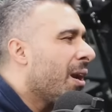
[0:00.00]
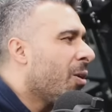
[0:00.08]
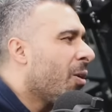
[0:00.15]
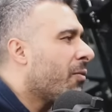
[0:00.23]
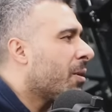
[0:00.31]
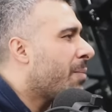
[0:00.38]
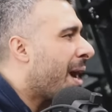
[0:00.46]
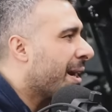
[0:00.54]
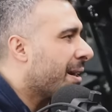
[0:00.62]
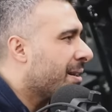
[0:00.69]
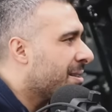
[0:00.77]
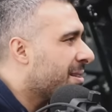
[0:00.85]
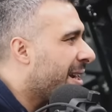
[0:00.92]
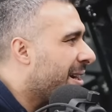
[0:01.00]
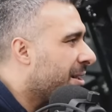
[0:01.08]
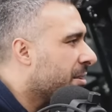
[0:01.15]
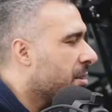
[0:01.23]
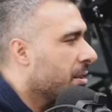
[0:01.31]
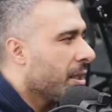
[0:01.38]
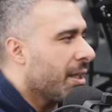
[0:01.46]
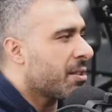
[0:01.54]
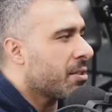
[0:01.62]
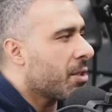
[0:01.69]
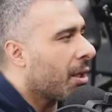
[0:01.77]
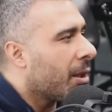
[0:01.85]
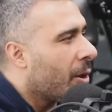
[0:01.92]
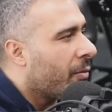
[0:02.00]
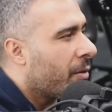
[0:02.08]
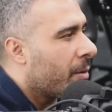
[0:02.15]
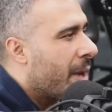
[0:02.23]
lower back is hurt. It's not lower